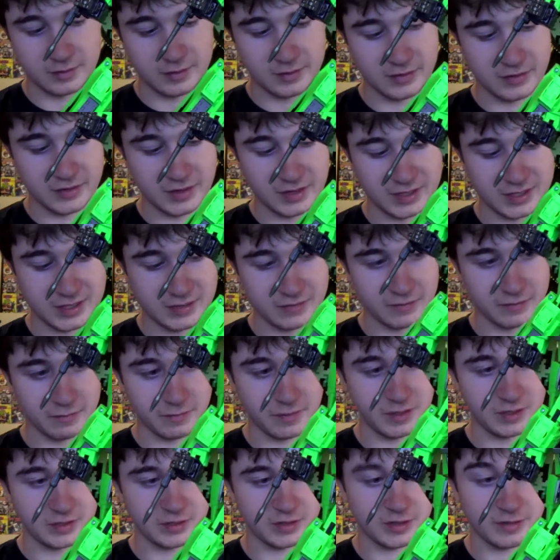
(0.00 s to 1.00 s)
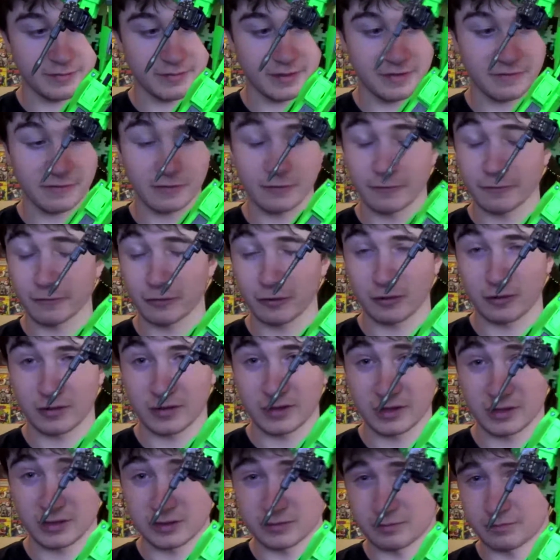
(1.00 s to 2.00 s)
thing to have in the meantime, and a very good
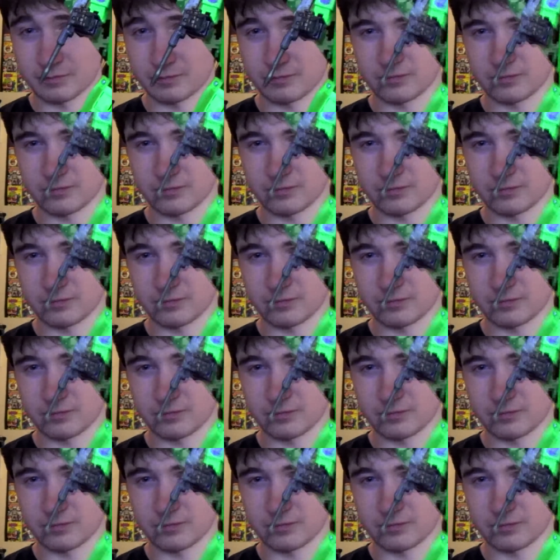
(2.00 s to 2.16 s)
thing to